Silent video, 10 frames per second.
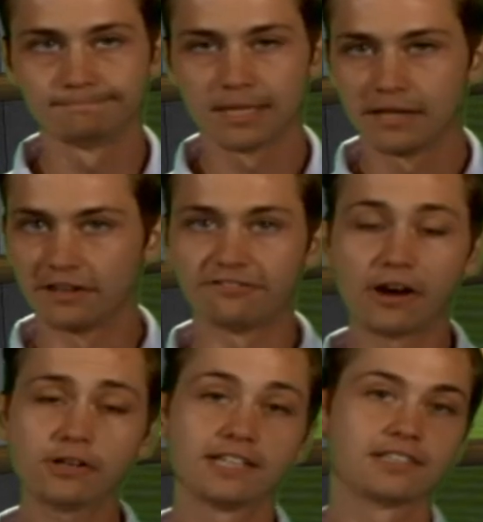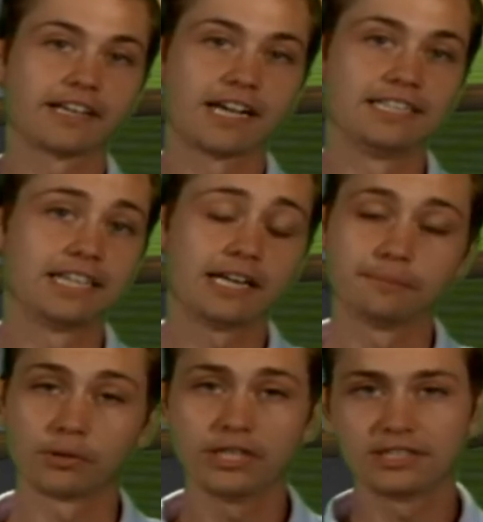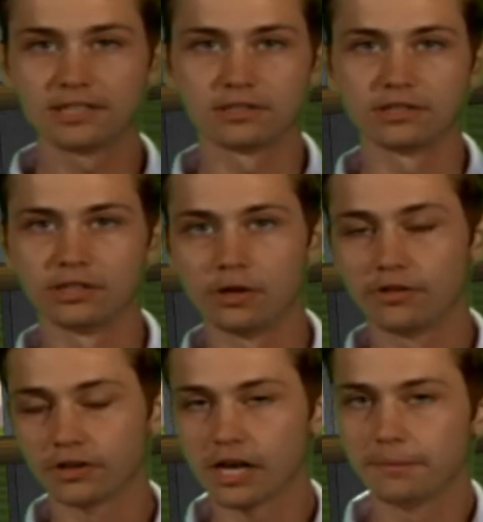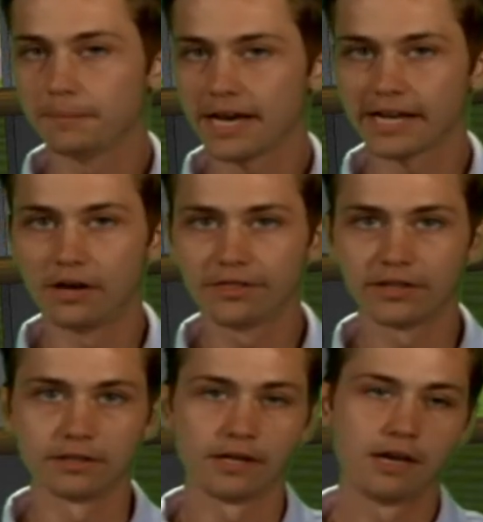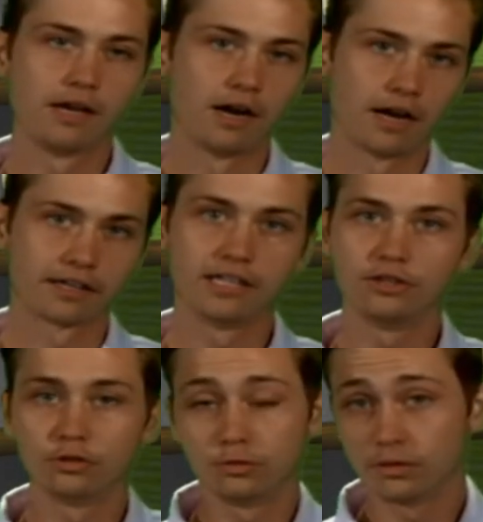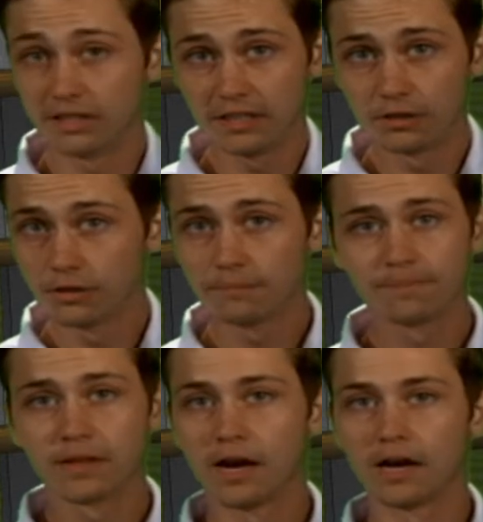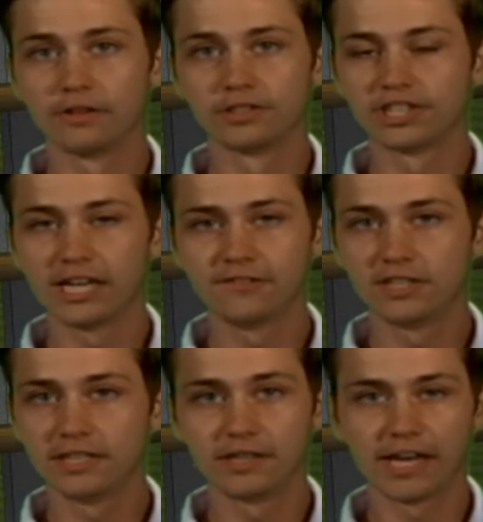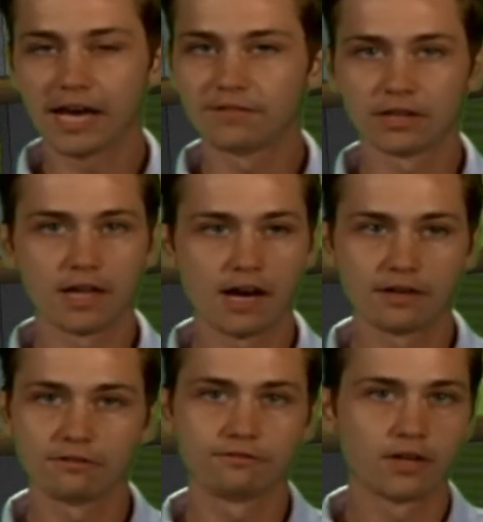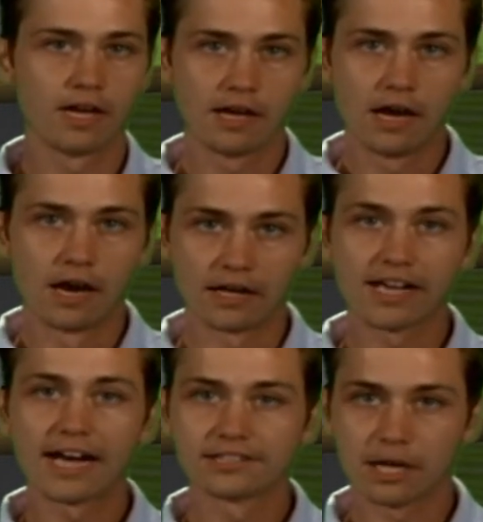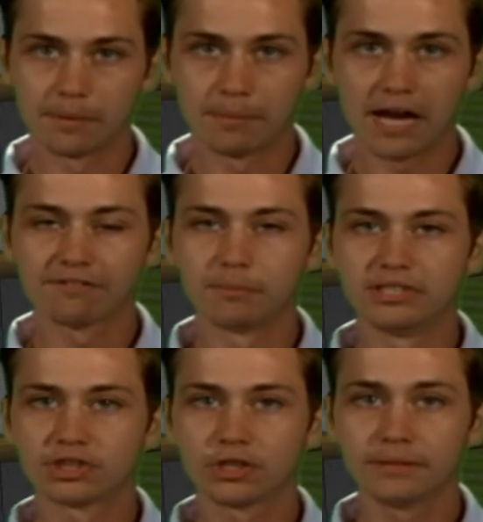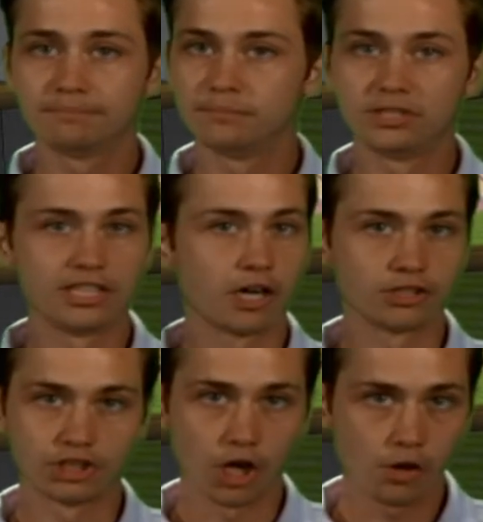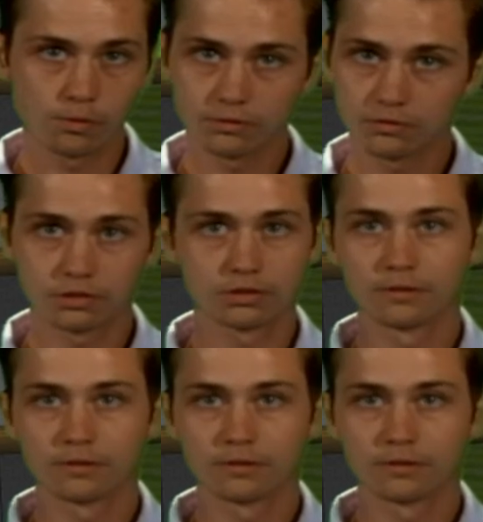the Falcons, like I said in preseason, they're coming back healthy. Keanu Neal, their safety. They have a lot of guys coming back from injury. Deion Jones